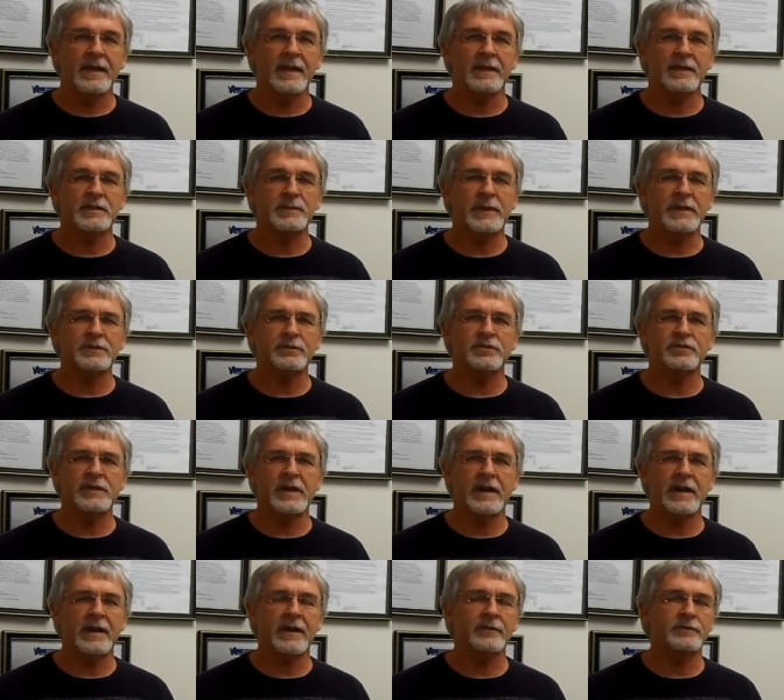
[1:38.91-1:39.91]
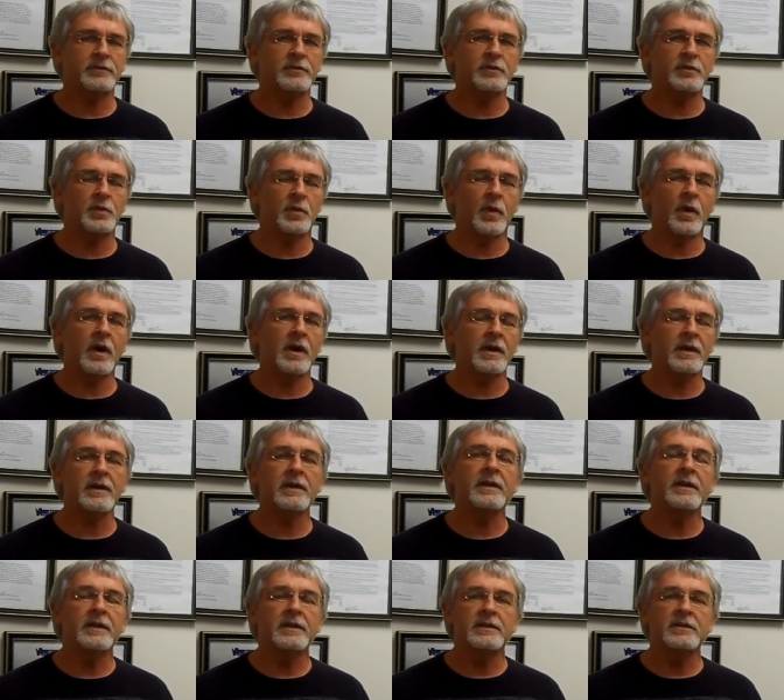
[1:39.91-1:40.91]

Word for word: and a special shout out to Twana,